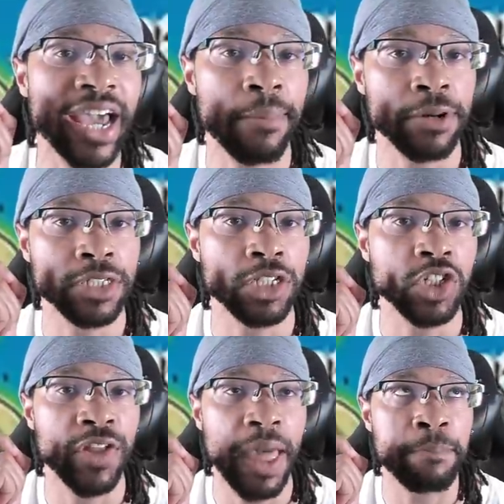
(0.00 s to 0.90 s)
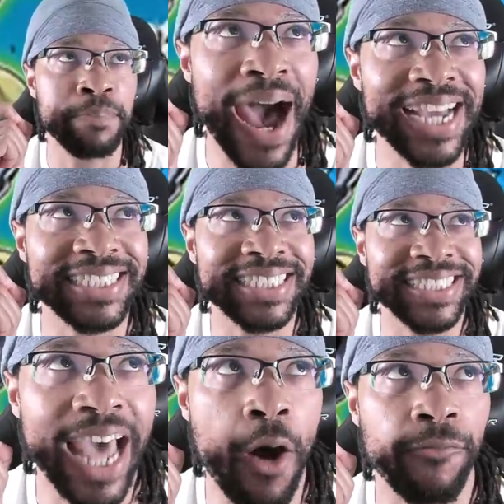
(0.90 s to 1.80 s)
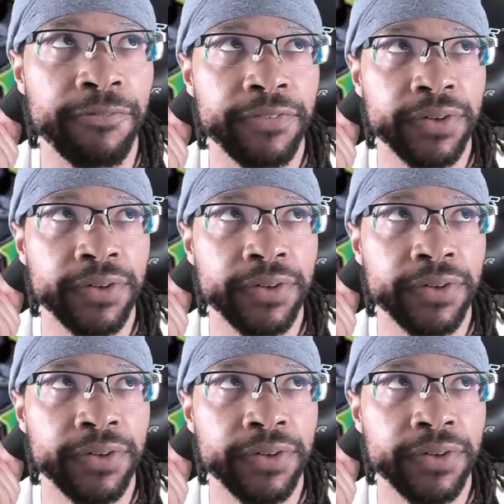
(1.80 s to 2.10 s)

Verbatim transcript: Hammer does all that by itself!